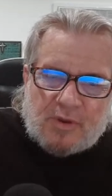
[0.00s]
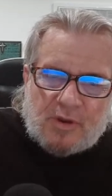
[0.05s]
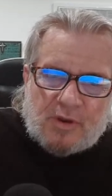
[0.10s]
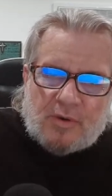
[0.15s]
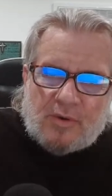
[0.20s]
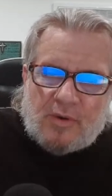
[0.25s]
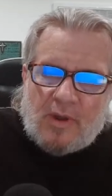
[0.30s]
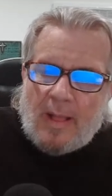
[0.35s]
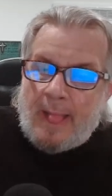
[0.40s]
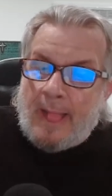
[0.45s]

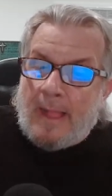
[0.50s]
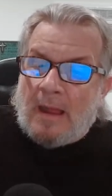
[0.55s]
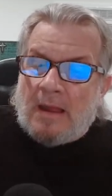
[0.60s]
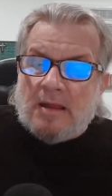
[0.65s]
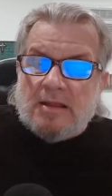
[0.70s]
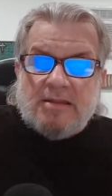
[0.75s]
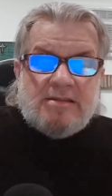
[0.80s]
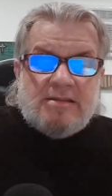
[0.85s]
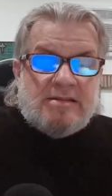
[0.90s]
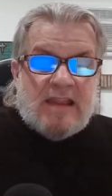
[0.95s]
you,
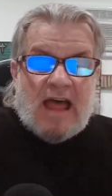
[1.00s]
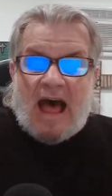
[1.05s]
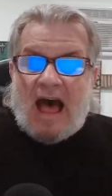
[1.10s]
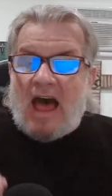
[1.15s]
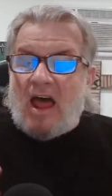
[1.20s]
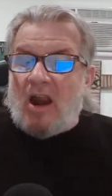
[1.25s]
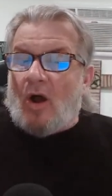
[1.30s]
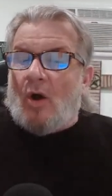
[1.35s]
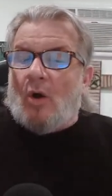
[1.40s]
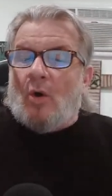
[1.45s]

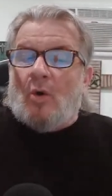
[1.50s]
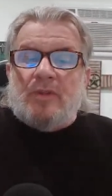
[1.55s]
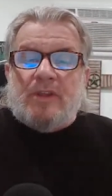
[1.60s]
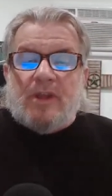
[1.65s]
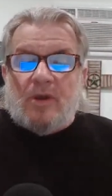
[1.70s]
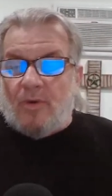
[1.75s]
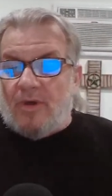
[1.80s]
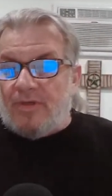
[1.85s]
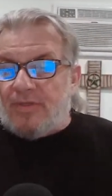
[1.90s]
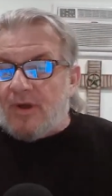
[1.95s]
not
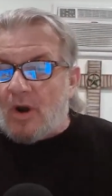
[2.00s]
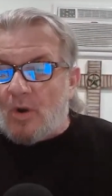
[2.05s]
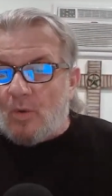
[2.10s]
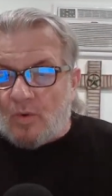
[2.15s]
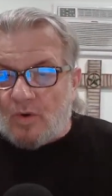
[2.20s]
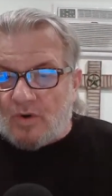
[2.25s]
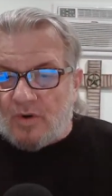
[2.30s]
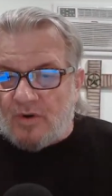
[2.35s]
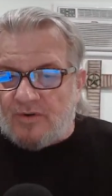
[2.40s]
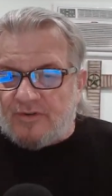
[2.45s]
only with our
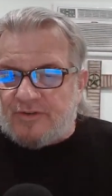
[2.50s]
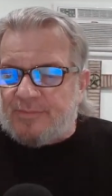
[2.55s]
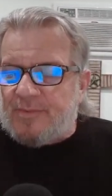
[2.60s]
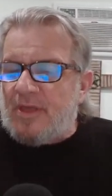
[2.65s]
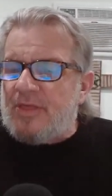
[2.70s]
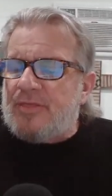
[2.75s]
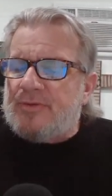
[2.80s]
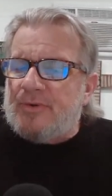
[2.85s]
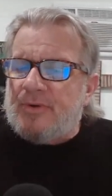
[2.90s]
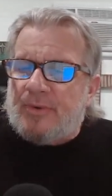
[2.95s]
words,
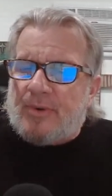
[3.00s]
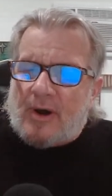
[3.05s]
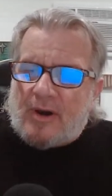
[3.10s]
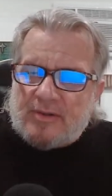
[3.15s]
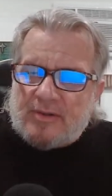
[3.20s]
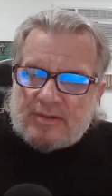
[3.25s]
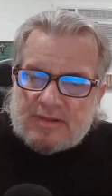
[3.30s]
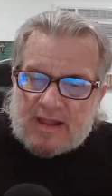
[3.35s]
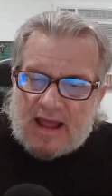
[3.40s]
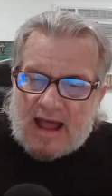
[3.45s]
but through our
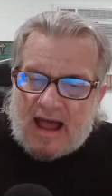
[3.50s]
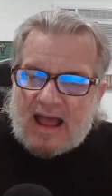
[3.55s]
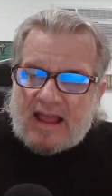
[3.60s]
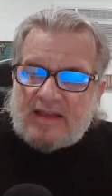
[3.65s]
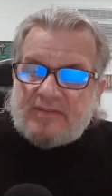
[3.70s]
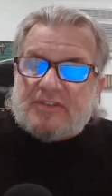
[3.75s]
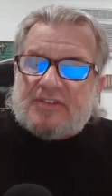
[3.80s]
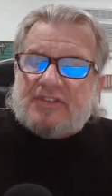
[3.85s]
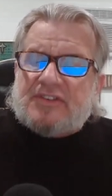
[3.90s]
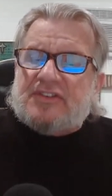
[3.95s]

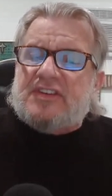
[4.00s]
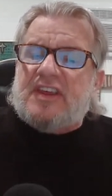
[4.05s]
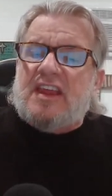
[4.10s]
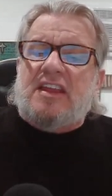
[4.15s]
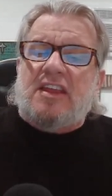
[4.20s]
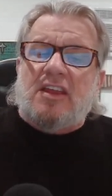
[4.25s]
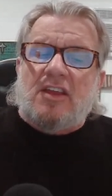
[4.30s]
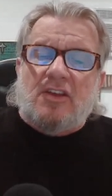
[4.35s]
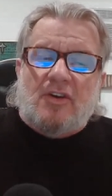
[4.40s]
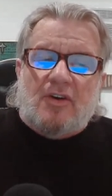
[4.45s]
lives,
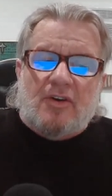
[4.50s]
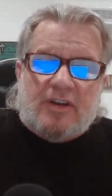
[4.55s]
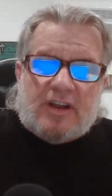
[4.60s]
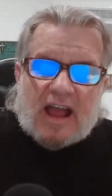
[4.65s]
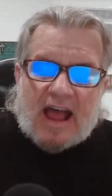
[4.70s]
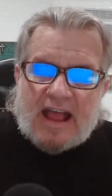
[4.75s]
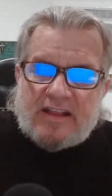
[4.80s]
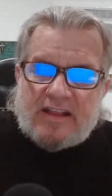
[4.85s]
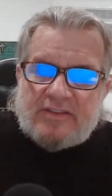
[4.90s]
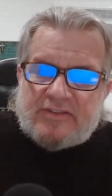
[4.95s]
seeking your
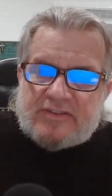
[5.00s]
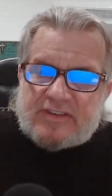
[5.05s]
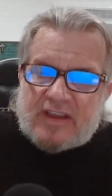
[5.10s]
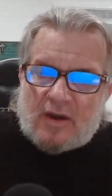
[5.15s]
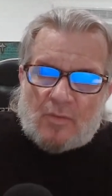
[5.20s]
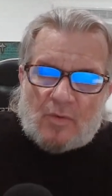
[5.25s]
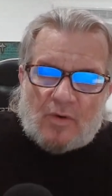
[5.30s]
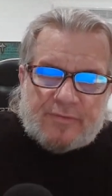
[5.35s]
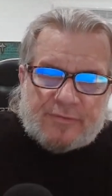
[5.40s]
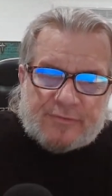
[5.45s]
guidance
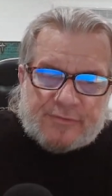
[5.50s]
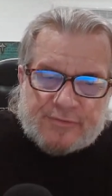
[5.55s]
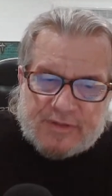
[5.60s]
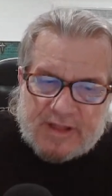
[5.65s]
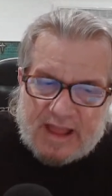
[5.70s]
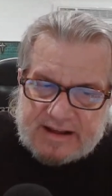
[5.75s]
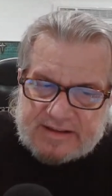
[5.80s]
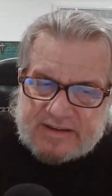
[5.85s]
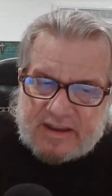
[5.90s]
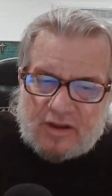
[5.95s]
and
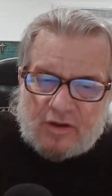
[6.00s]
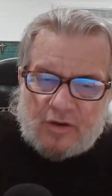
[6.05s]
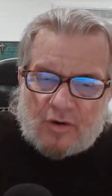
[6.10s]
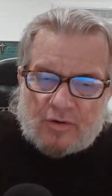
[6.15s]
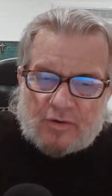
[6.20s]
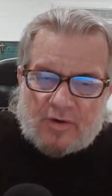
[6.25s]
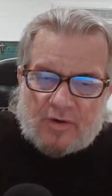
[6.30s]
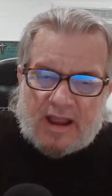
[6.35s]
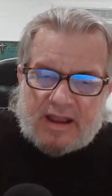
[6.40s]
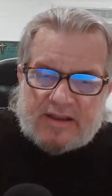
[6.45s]
reflecting your
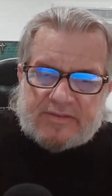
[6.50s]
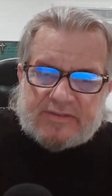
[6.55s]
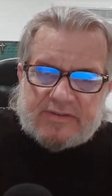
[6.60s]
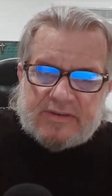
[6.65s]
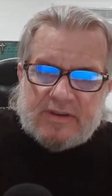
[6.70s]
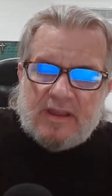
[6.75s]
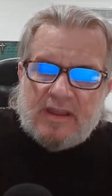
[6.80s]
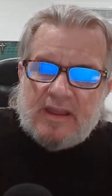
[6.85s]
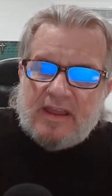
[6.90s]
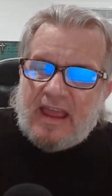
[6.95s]
grace
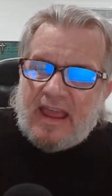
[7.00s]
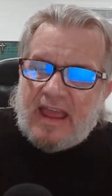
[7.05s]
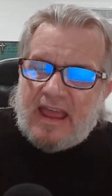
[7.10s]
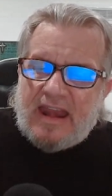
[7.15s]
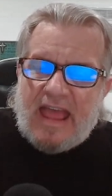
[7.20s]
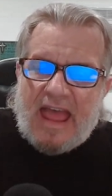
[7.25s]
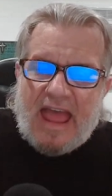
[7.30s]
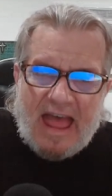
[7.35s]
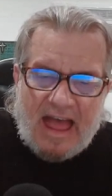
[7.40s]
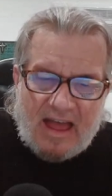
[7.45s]

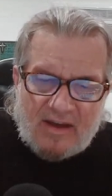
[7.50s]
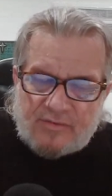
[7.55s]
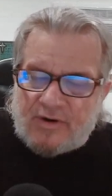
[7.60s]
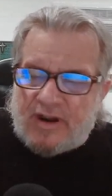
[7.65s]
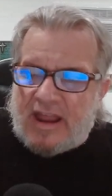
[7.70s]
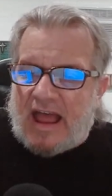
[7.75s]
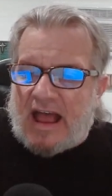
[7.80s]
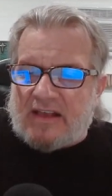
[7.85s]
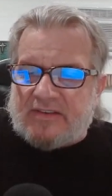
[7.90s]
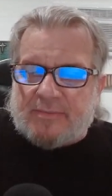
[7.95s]
in
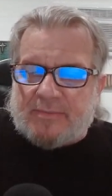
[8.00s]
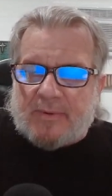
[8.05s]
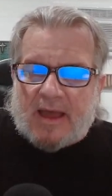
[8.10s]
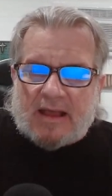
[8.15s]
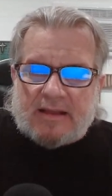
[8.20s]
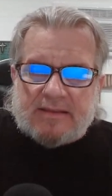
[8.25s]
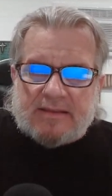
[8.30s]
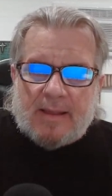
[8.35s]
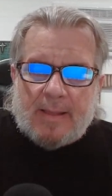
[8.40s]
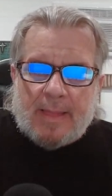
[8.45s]
every aspect.